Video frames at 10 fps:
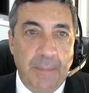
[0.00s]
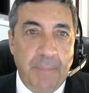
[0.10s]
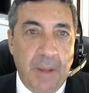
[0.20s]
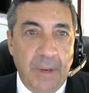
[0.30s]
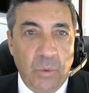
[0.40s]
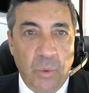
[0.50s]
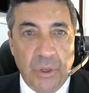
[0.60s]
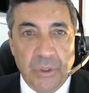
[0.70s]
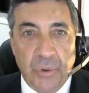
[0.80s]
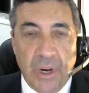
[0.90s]
and Public
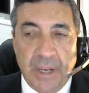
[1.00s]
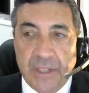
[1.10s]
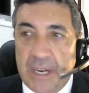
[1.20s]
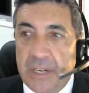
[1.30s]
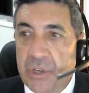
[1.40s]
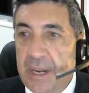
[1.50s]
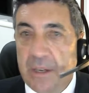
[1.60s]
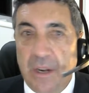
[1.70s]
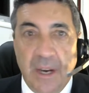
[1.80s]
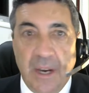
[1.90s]
Works Organisation Act
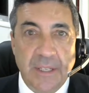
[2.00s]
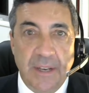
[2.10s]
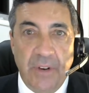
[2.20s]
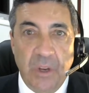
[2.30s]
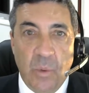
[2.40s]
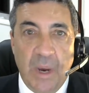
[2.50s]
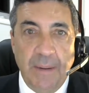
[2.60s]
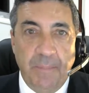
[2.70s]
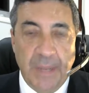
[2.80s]
1971,